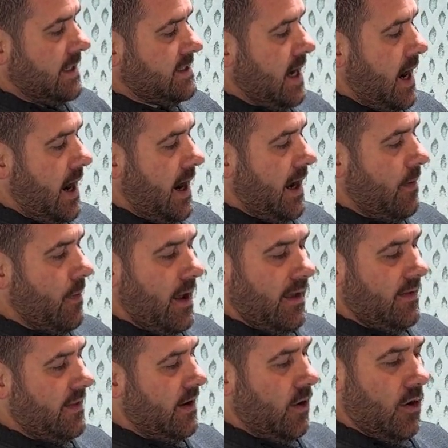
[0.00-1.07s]
time,
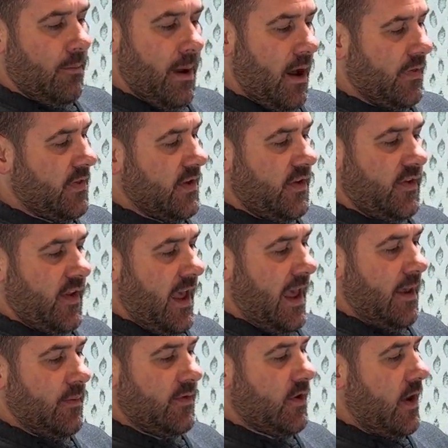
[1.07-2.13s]
they're about the
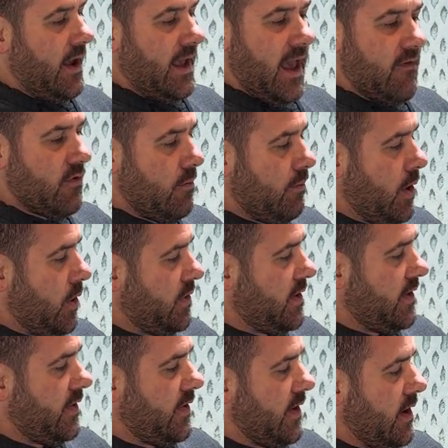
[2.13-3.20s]
same, so I gave them both a
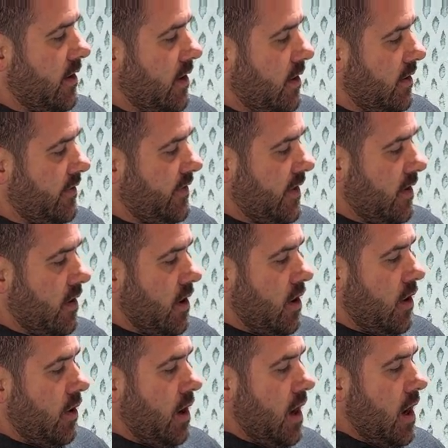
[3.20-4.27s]

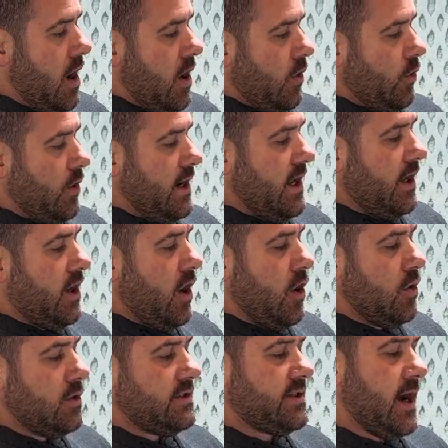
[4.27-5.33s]
zero.
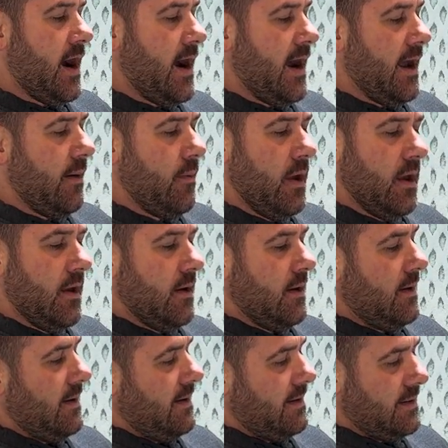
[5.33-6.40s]
Recoat time,
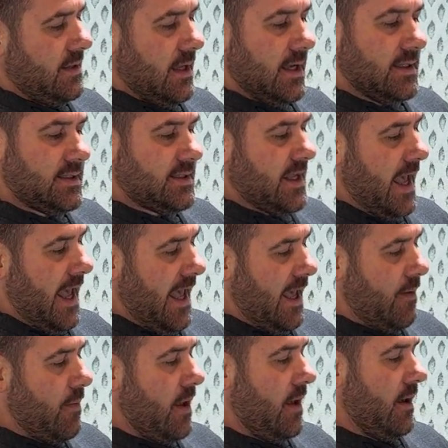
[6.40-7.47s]
the
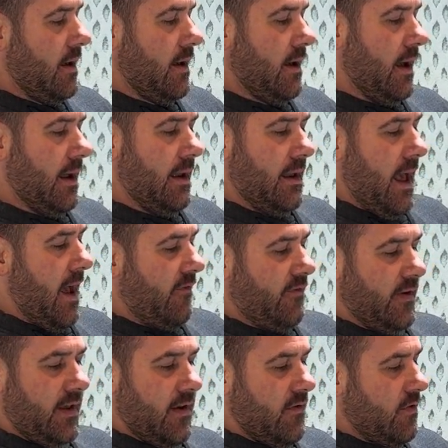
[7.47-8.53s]
same. I'd have to
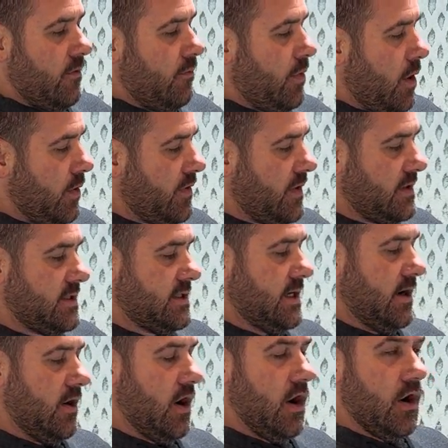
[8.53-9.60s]
give them both a
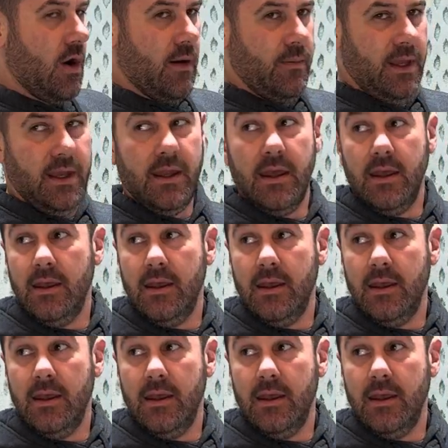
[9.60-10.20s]
0. I mean,